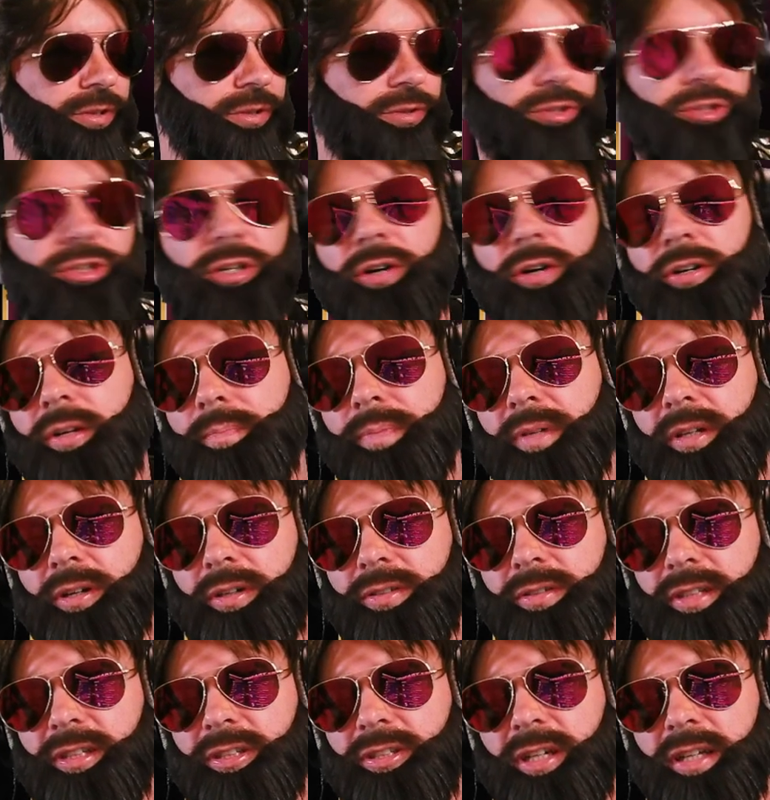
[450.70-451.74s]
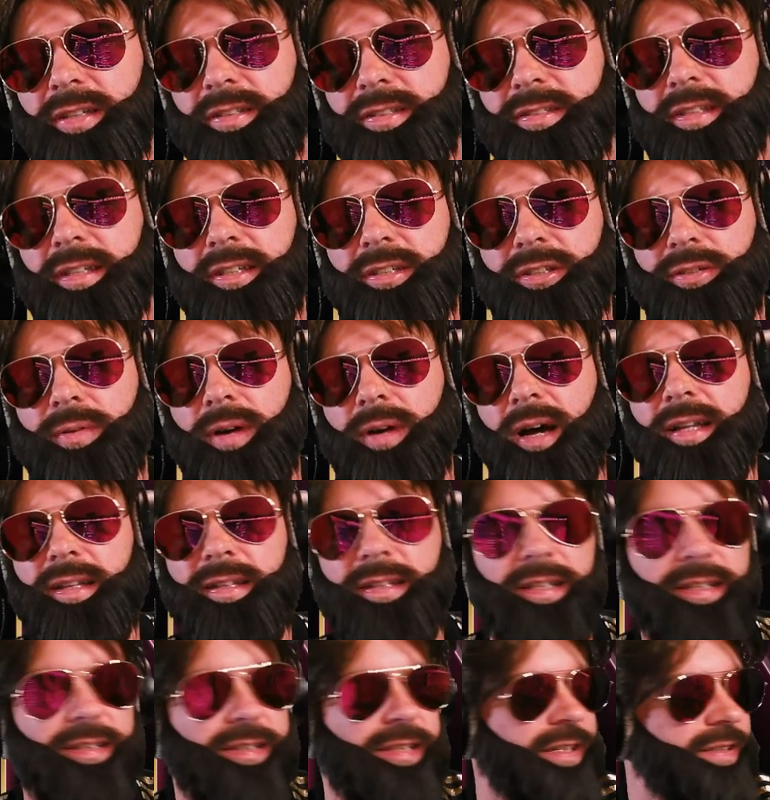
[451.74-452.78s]
to show that because I just
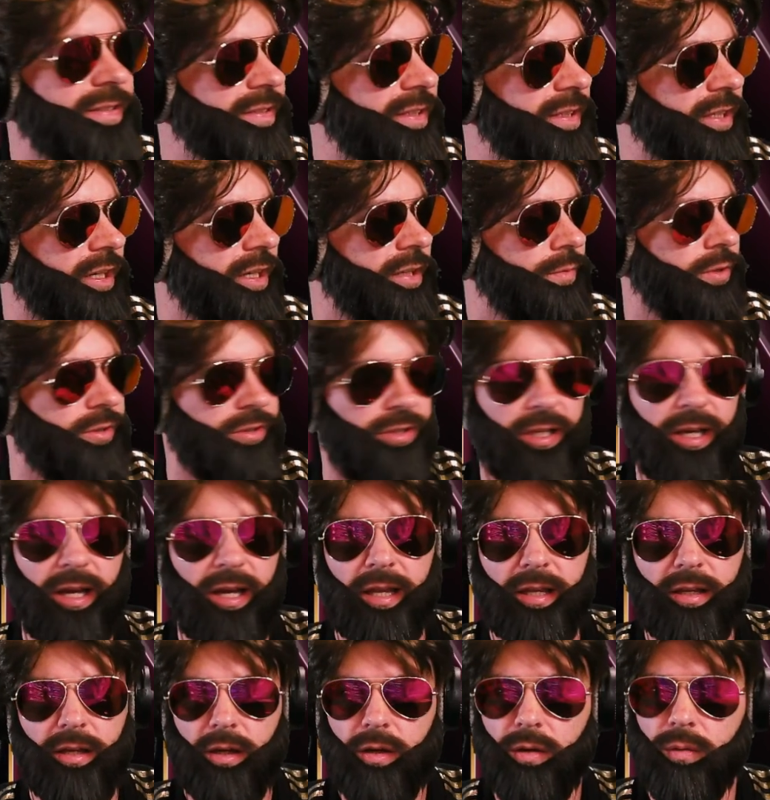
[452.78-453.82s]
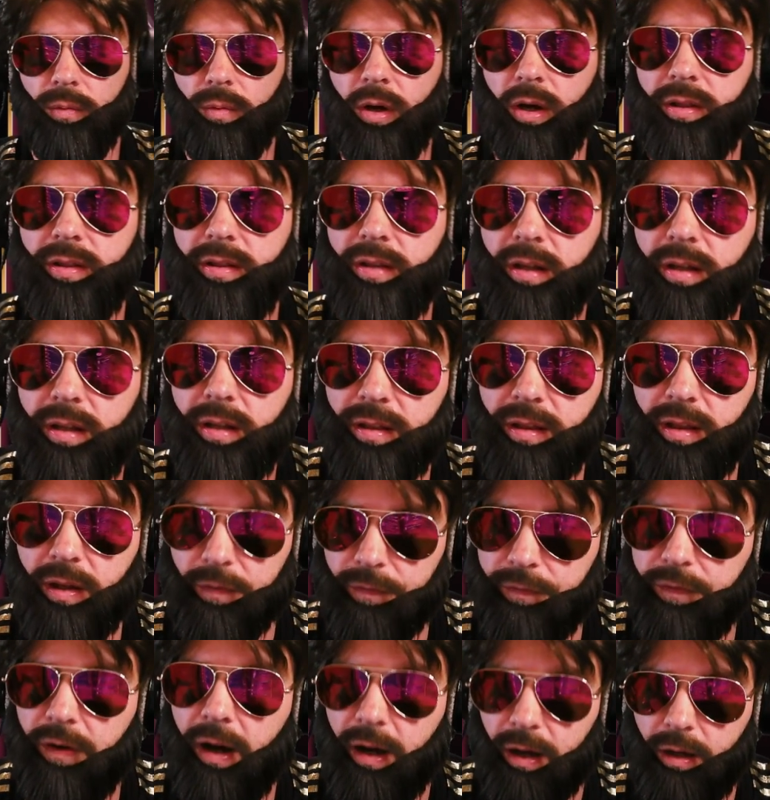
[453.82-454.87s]
tried that yesterday and was like, what
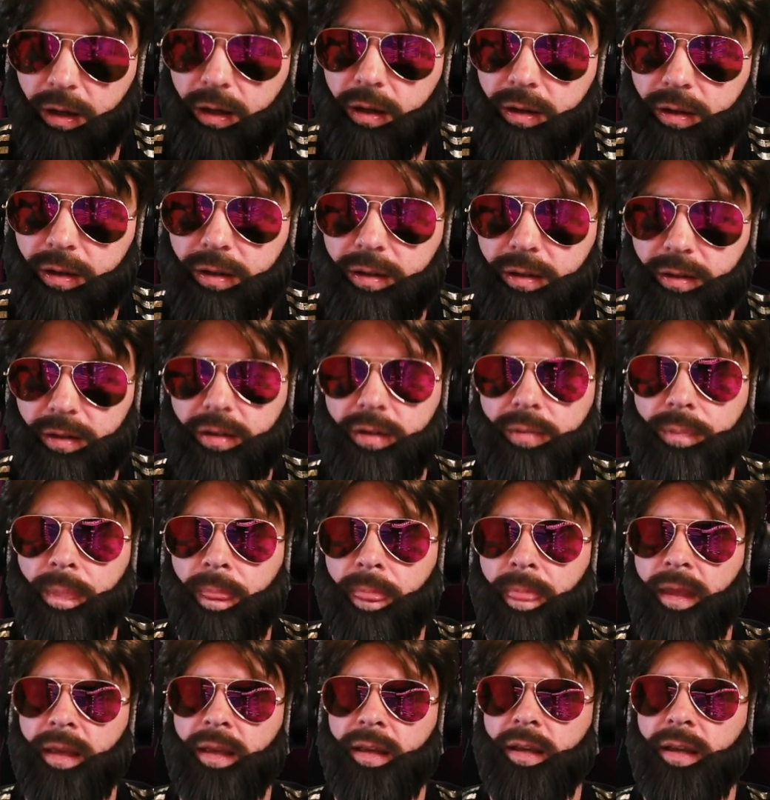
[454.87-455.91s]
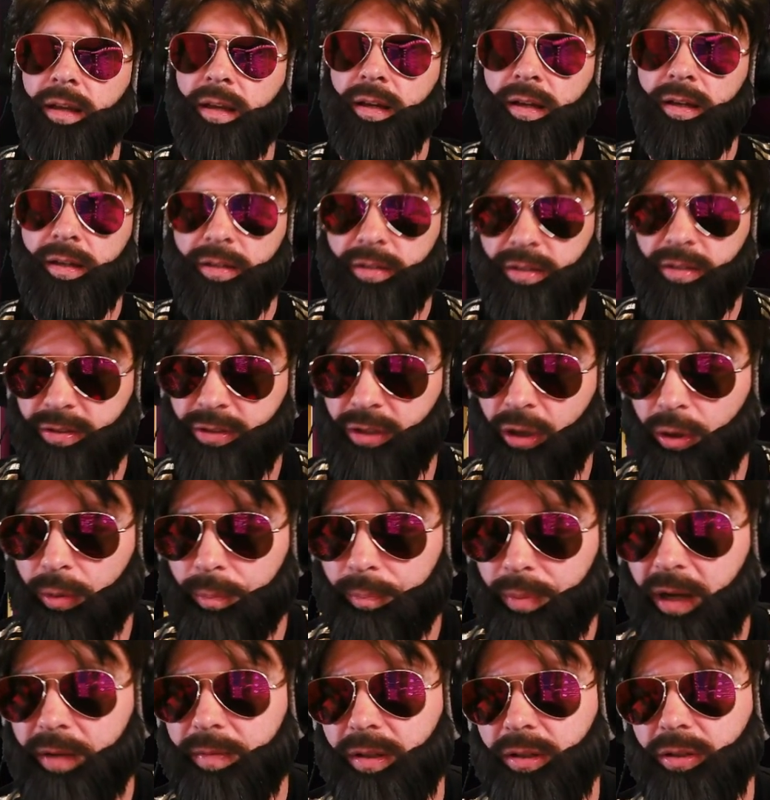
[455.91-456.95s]
the fuck? So,
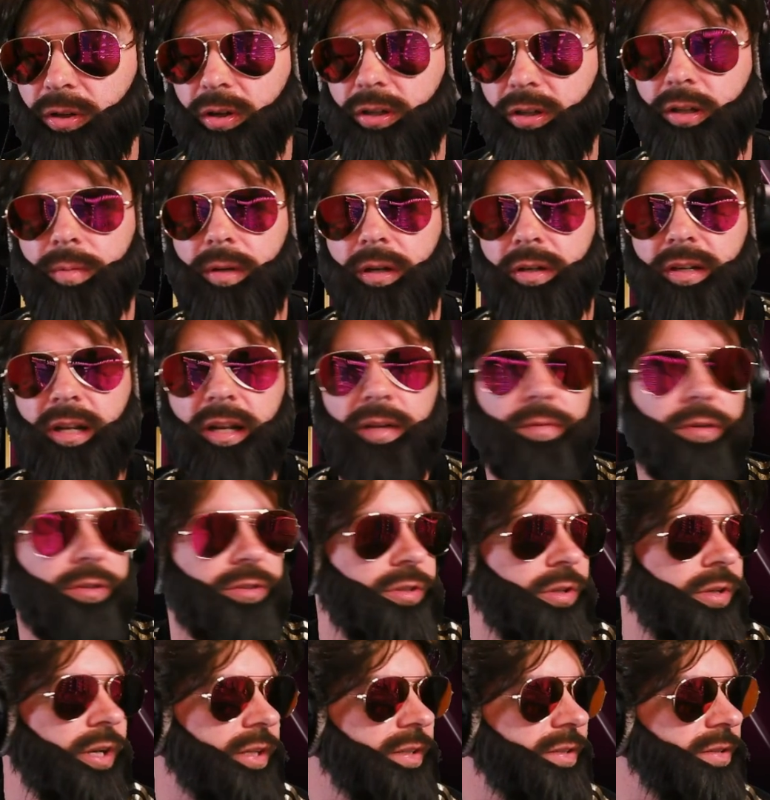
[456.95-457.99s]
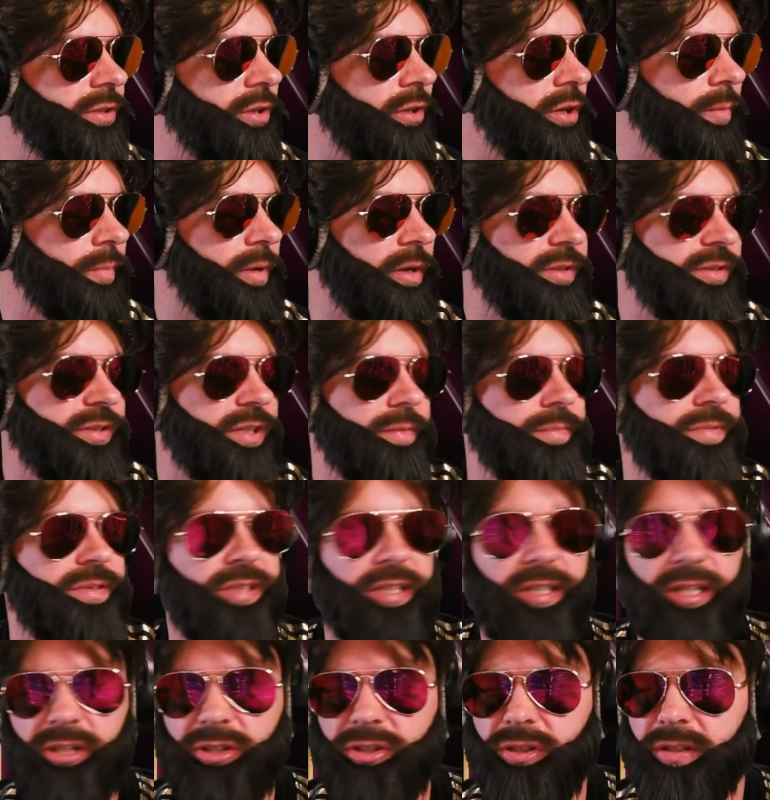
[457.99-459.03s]
but we talked about that one. So let's talk about some
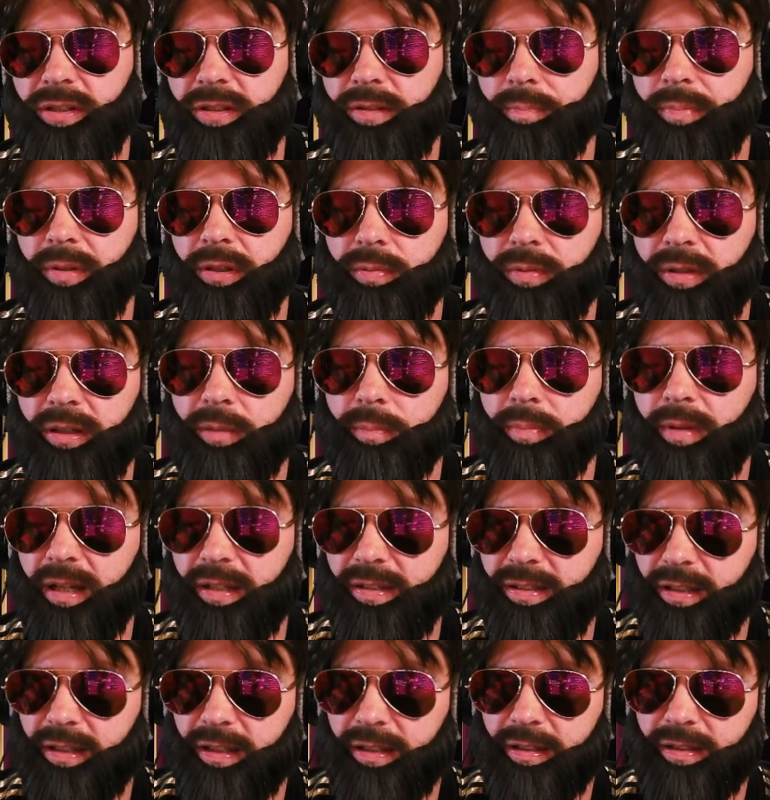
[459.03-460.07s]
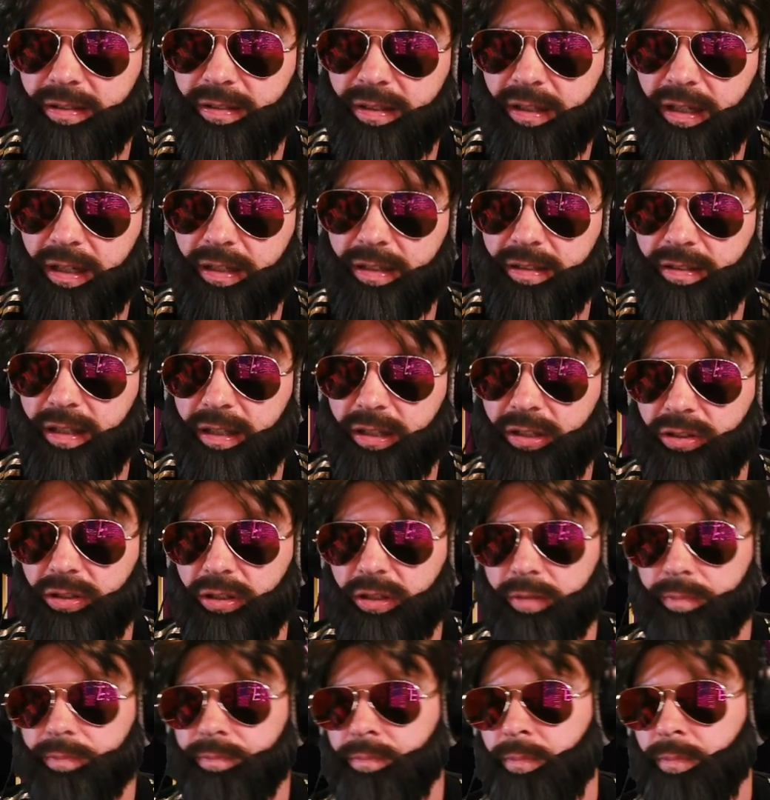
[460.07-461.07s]
synergies between the blessing and the skills actually.